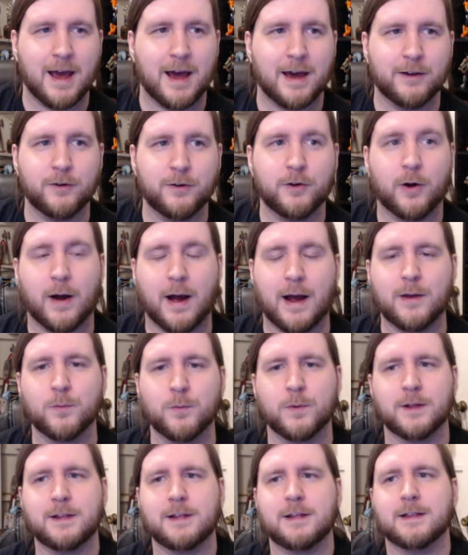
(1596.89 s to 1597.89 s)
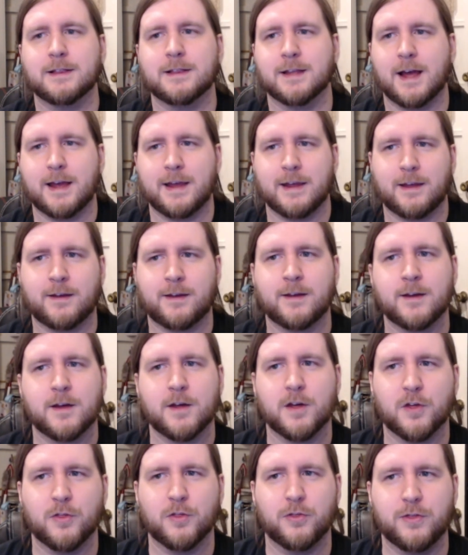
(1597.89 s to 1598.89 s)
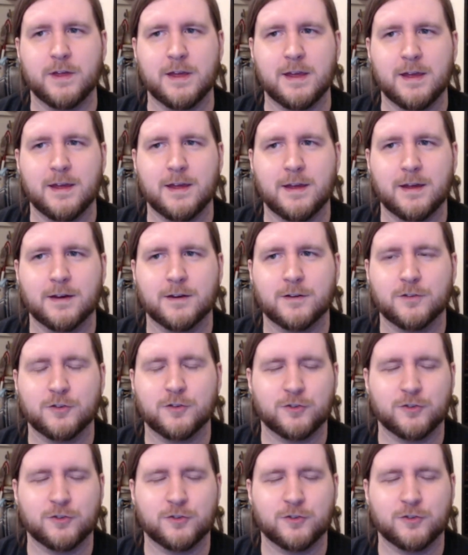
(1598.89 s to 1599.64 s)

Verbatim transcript: I don't know, I really like the